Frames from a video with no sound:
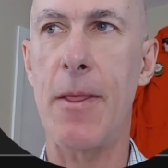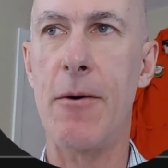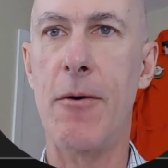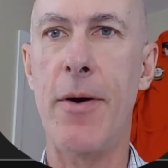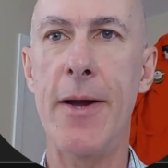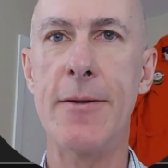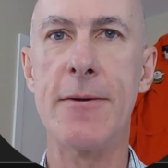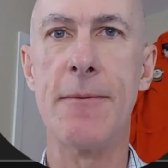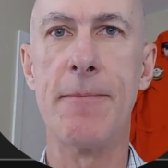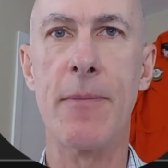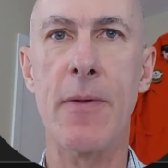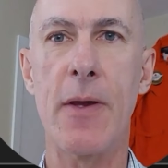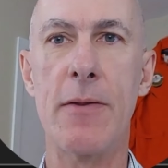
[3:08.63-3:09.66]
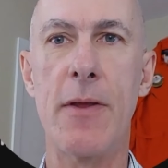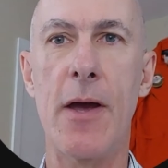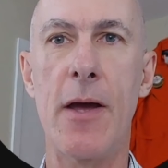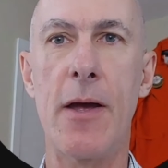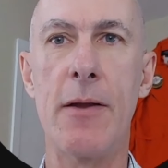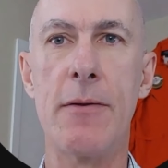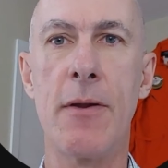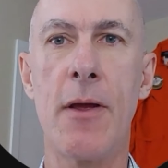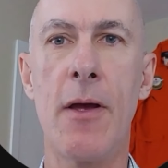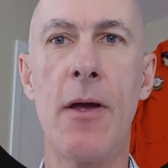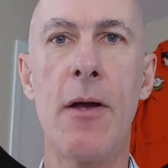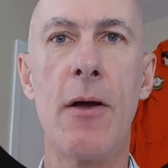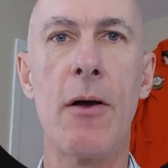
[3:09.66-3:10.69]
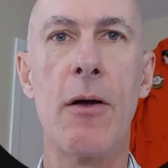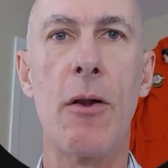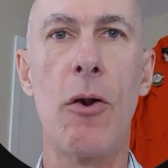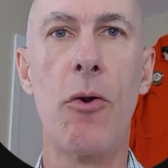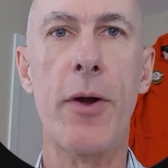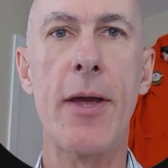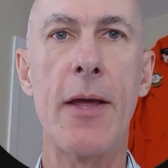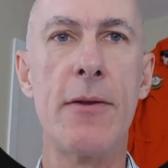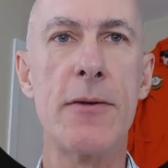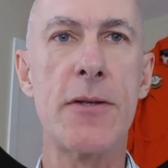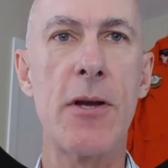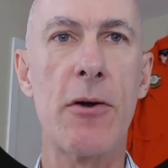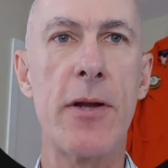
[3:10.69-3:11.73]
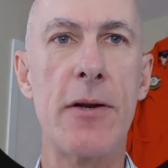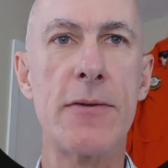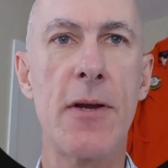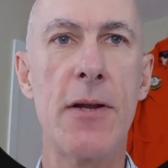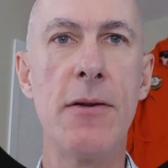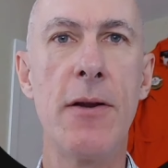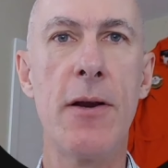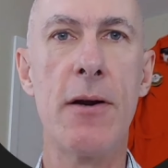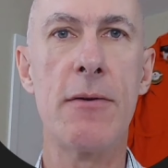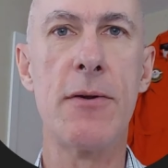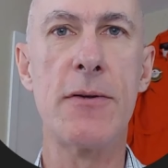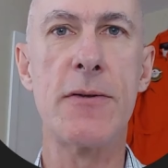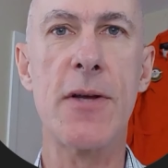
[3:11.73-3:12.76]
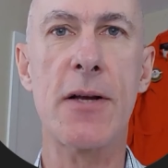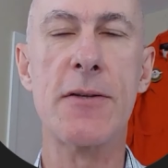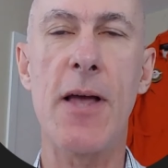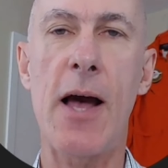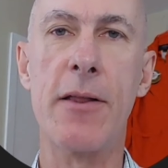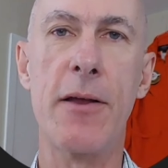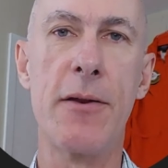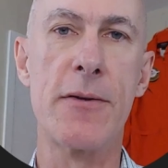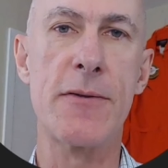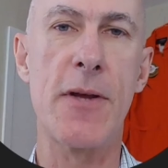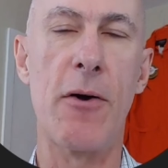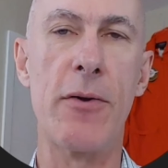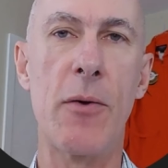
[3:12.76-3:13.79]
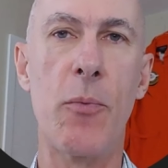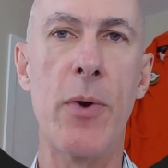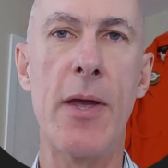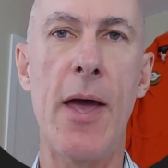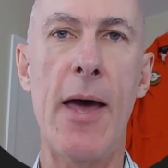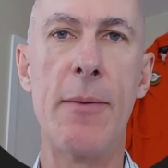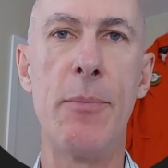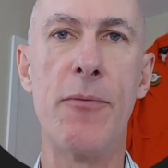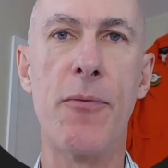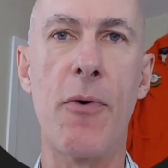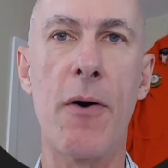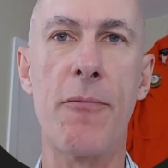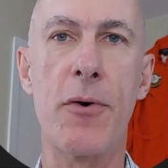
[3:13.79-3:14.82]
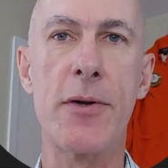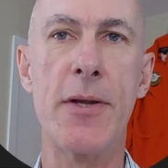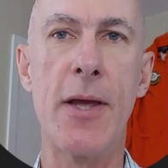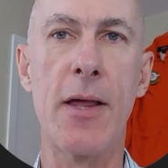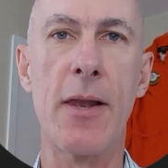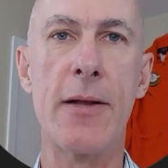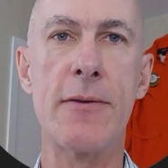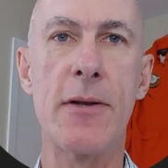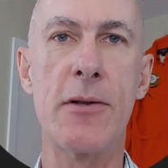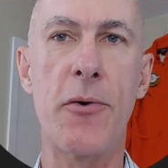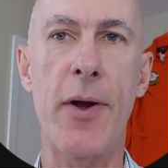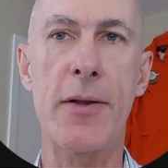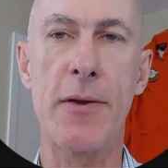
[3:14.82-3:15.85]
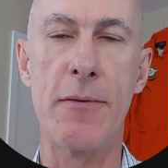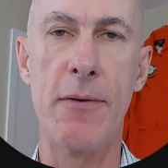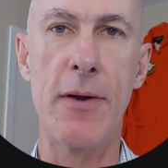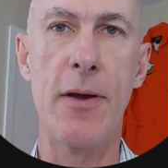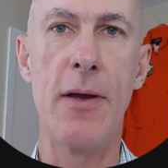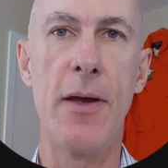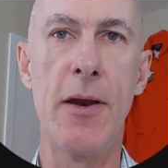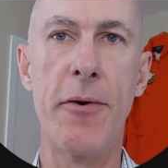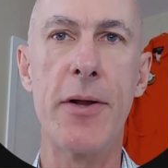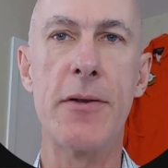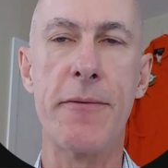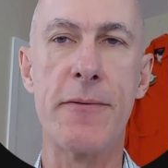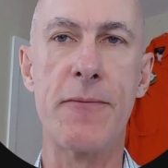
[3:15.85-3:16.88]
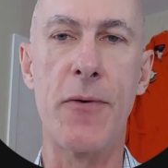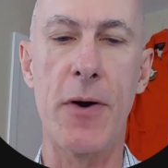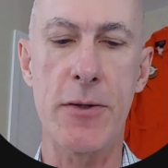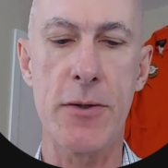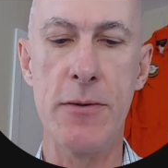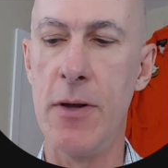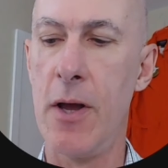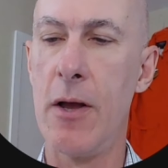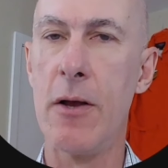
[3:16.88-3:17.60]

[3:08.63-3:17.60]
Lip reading: All right. And then looking at this cell that is hidden here, this is exactly the cell that we had before for the inlet iterative function.